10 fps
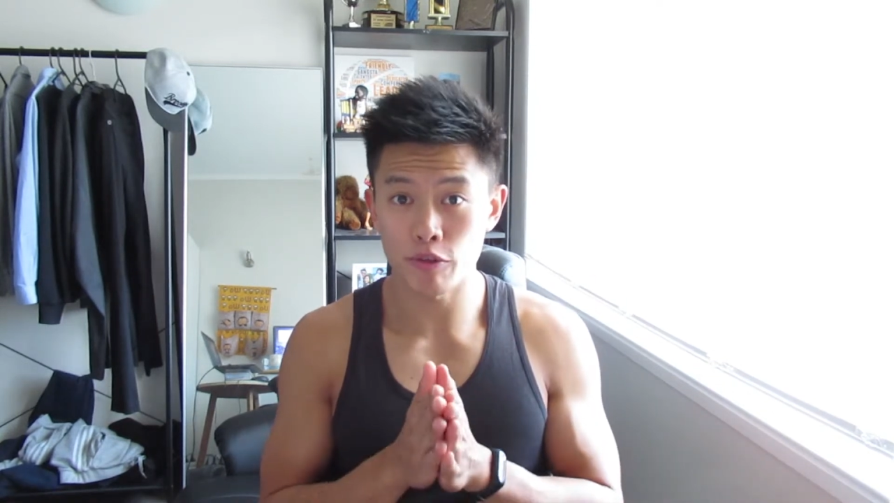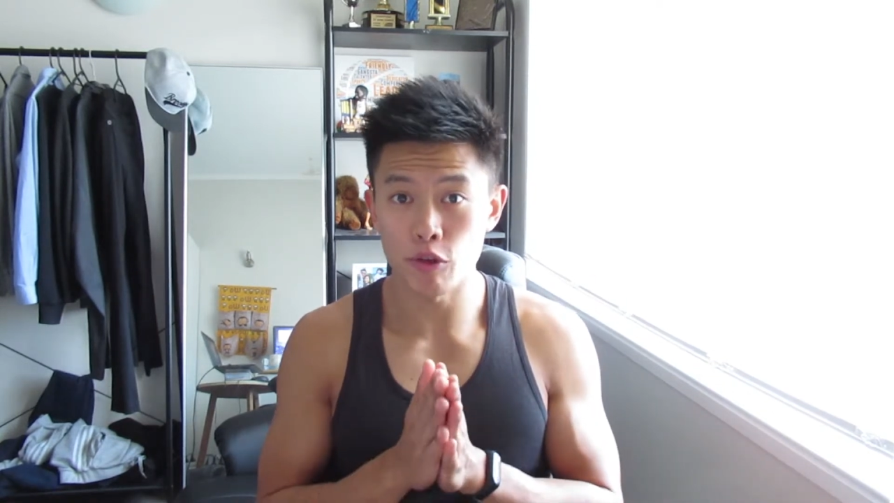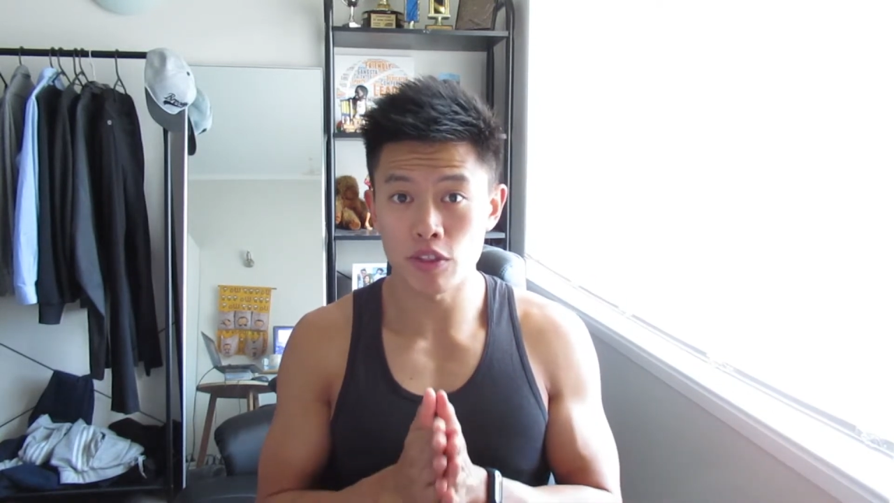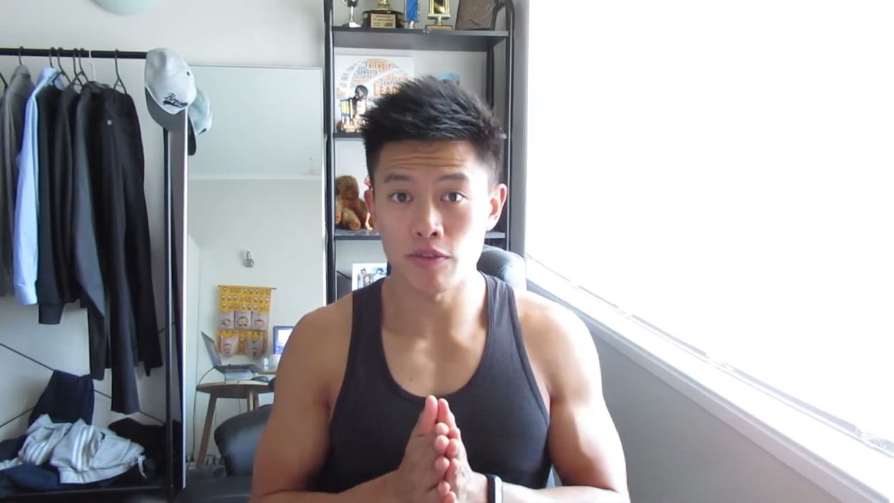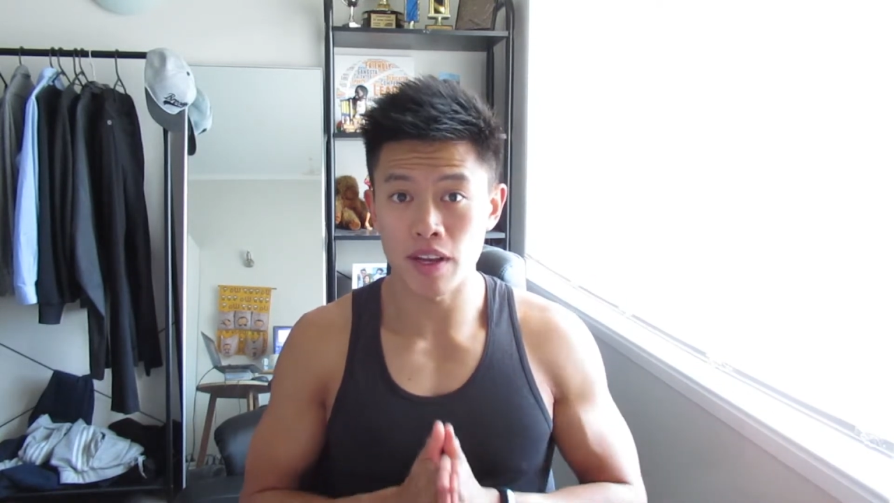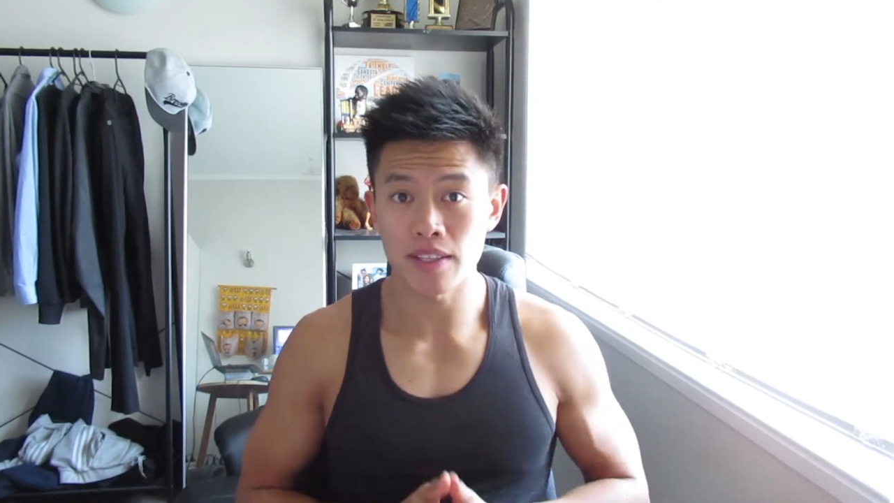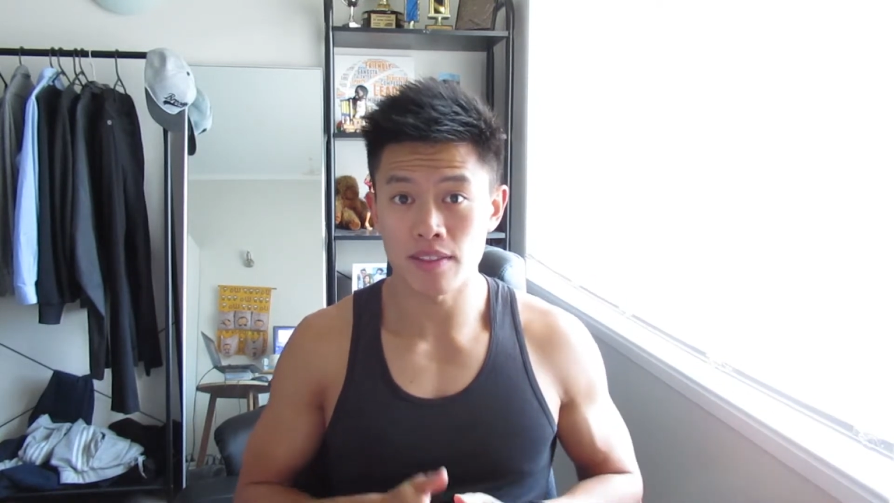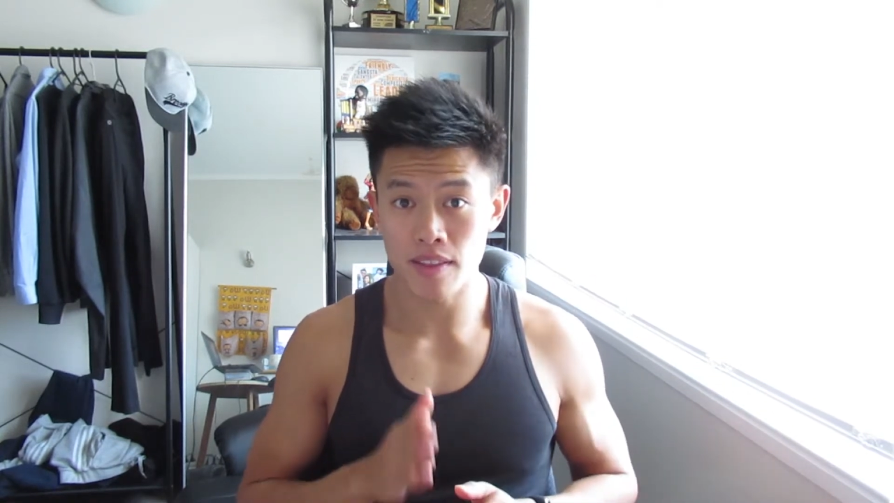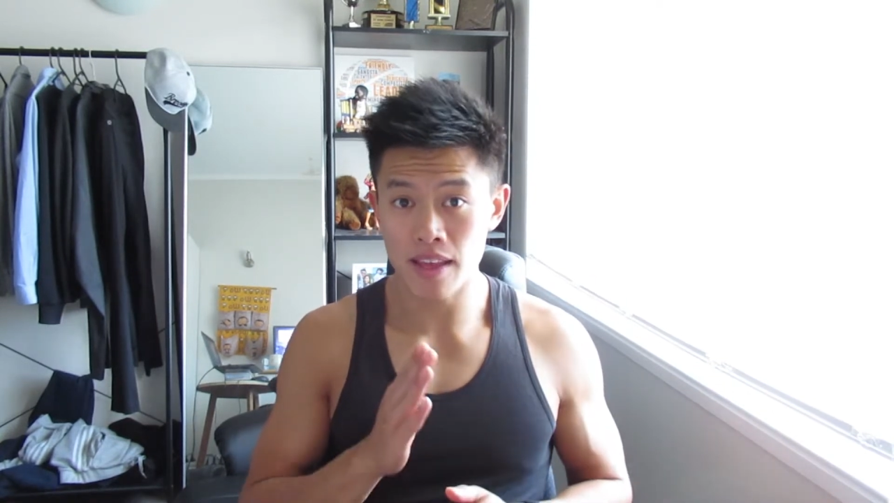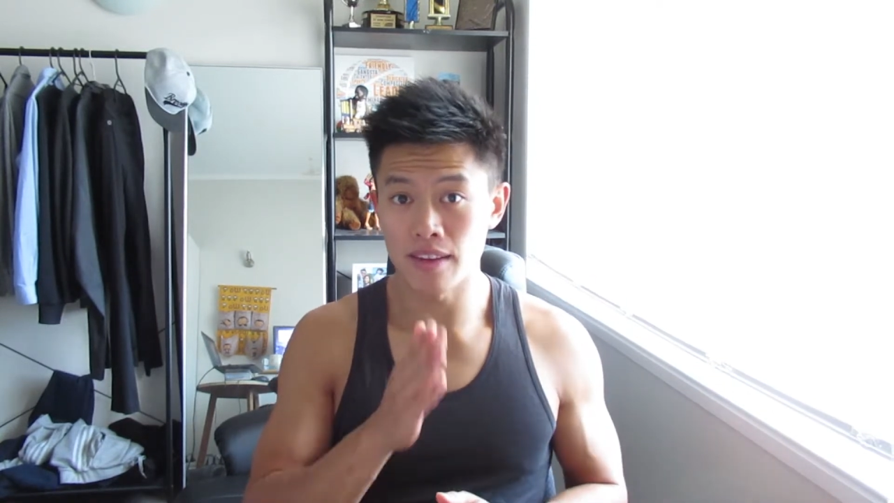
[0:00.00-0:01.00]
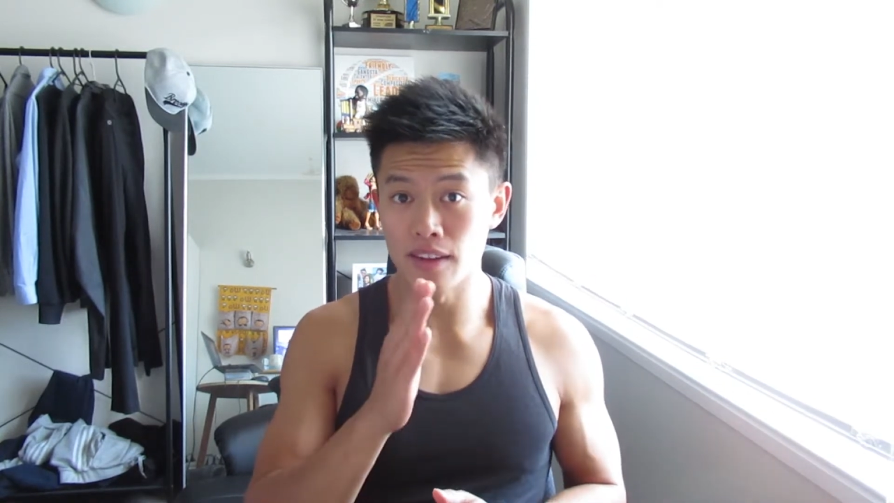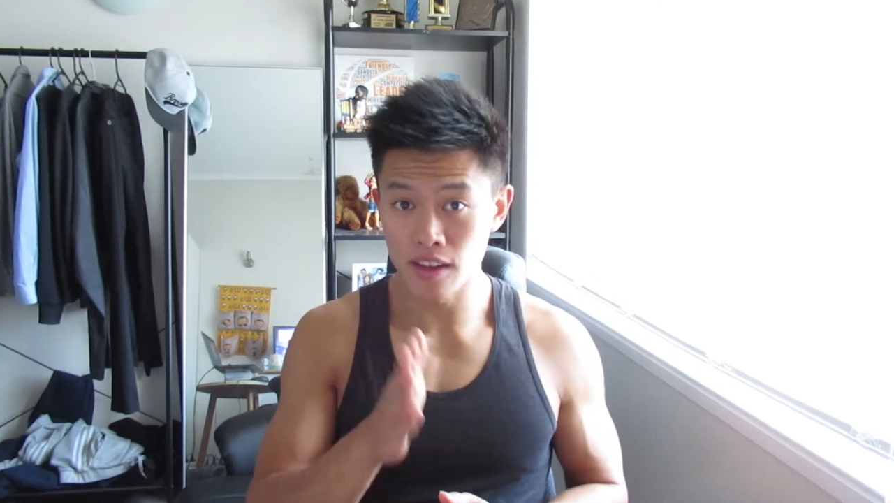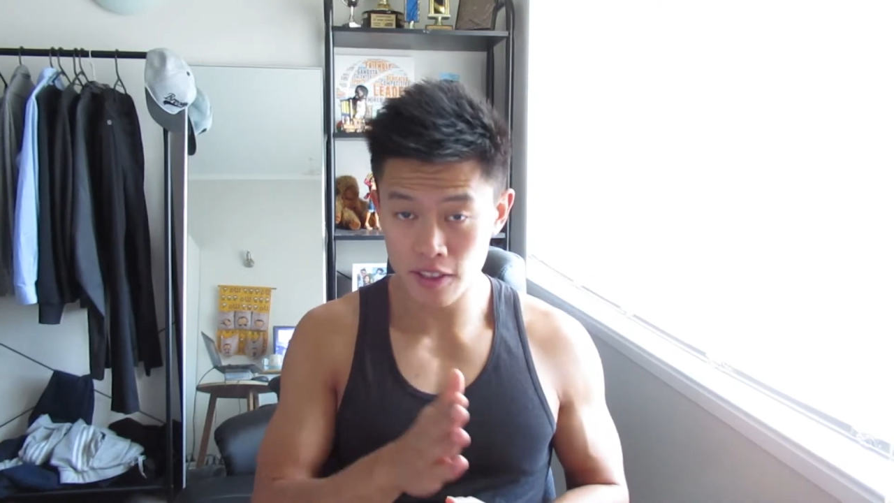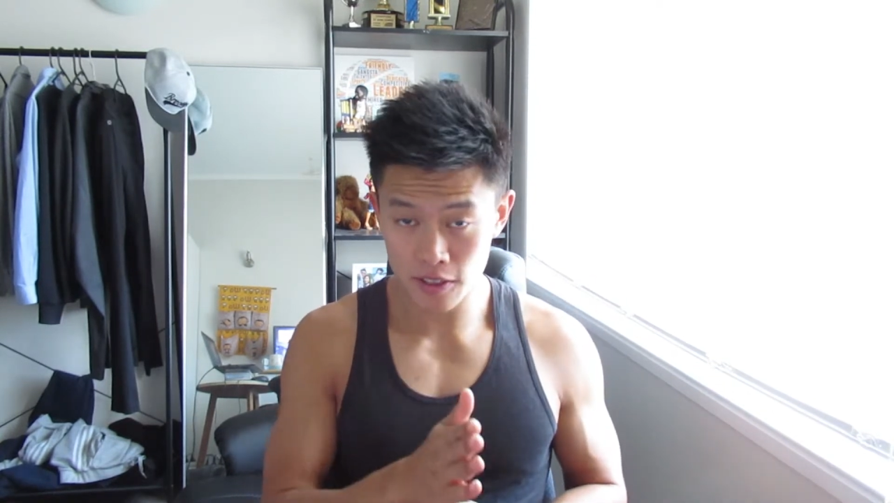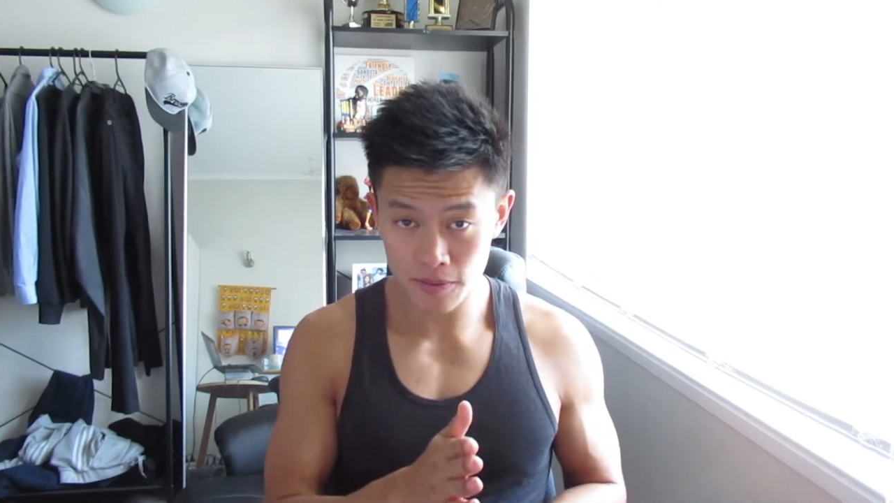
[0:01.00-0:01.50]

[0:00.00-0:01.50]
first fast that night.